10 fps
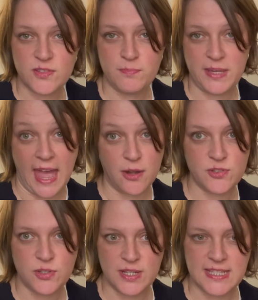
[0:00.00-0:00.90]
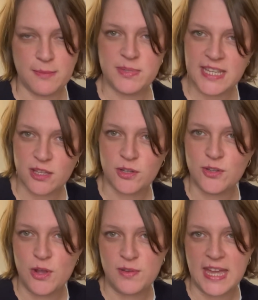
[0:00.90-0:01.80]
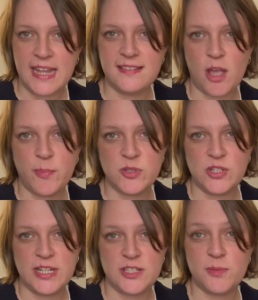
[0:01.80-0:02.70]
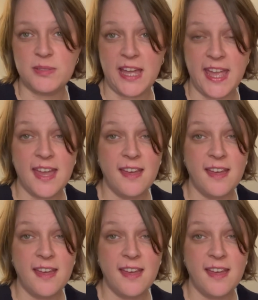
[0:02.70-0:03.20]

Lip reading: piano students in particular who don't get the opportunity to play